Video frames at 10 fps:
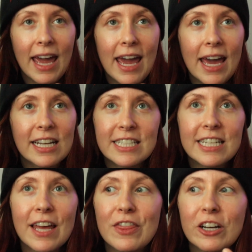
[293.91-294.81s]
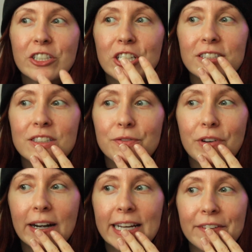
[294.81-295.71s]
and they're just
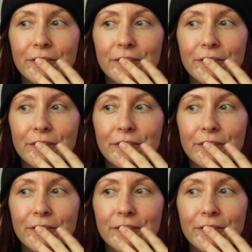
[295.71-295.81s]
very